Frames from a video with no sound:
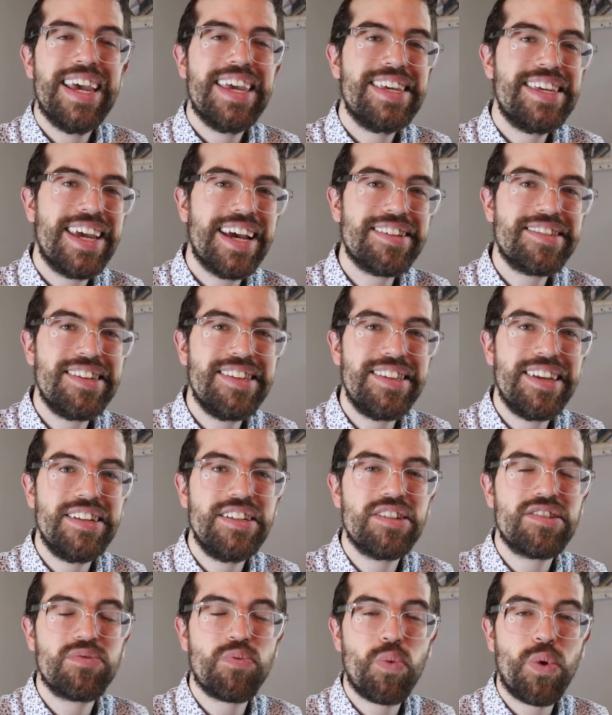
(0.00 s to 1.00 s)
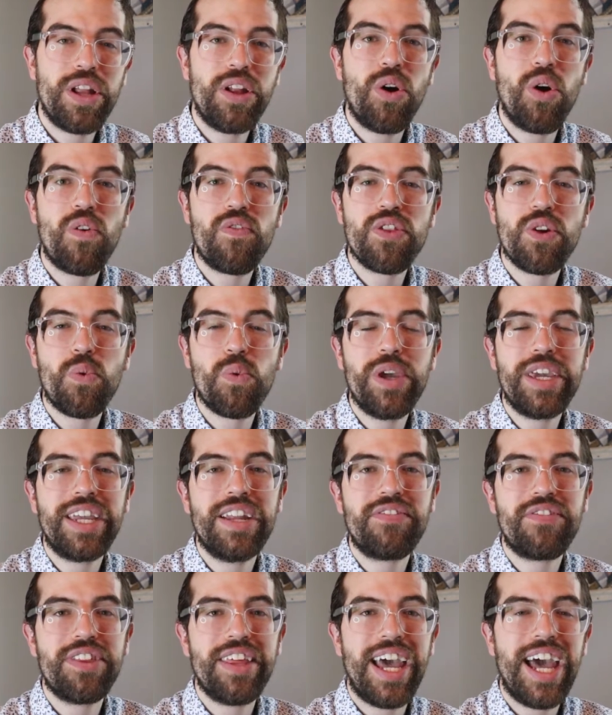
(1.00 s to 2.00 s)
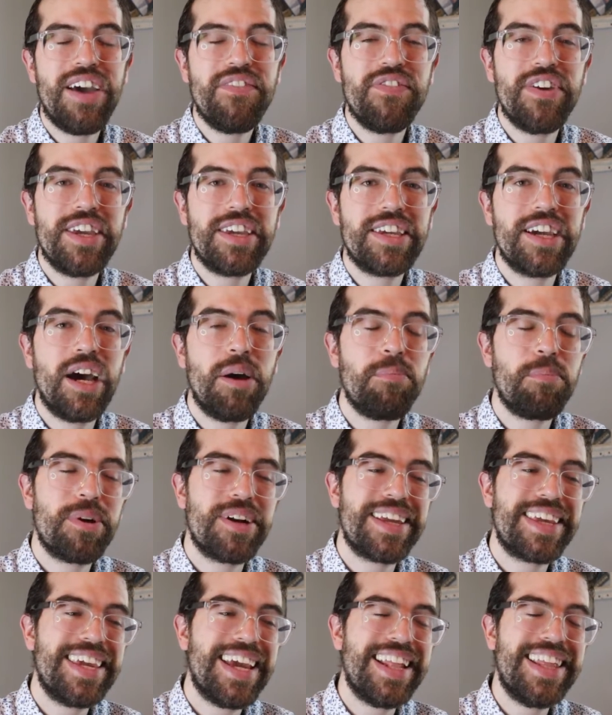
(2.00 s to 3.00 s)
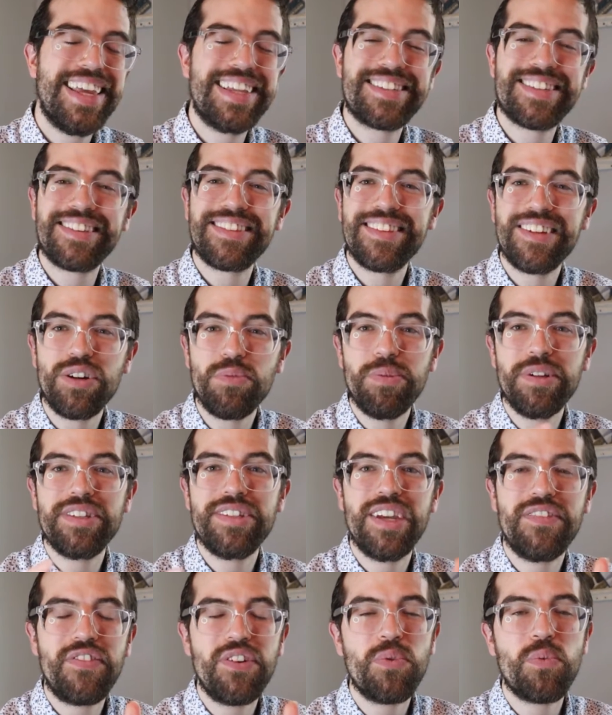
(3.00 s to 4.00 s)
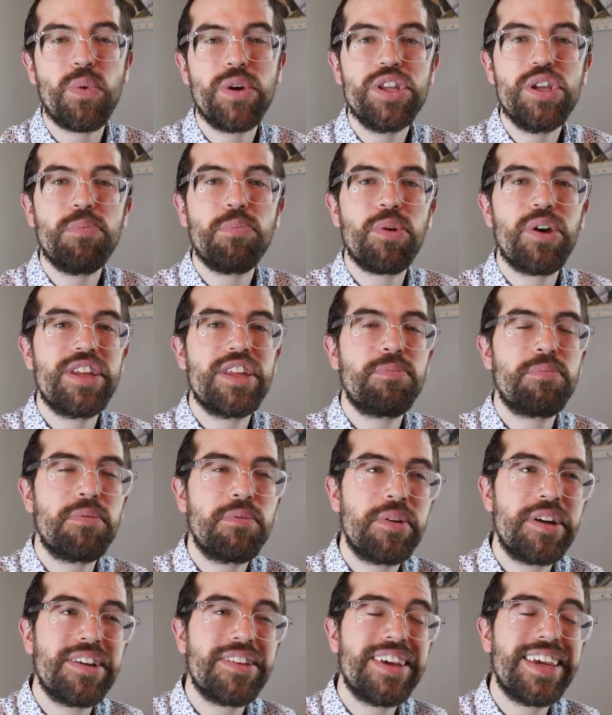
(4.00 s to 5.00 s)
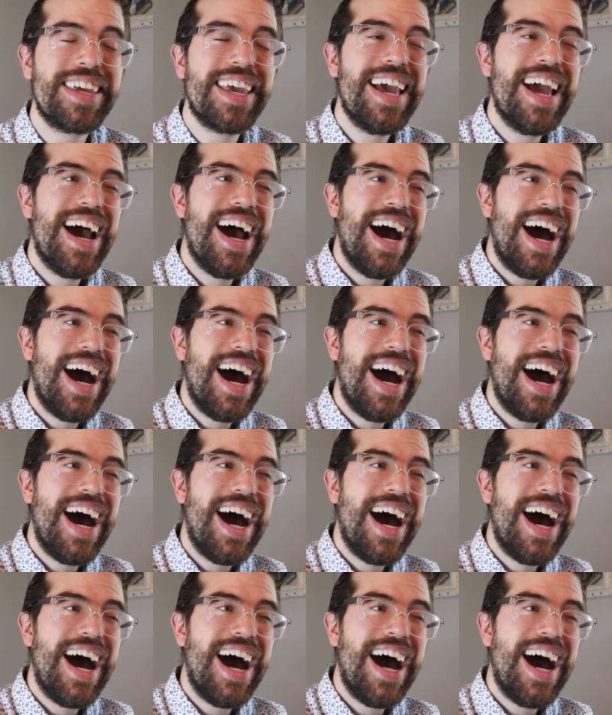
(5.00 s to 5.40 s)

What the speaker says: Yes, he did just win over the weekend for the FA Cup, but again, it's a little bit different when you play in the Premier League.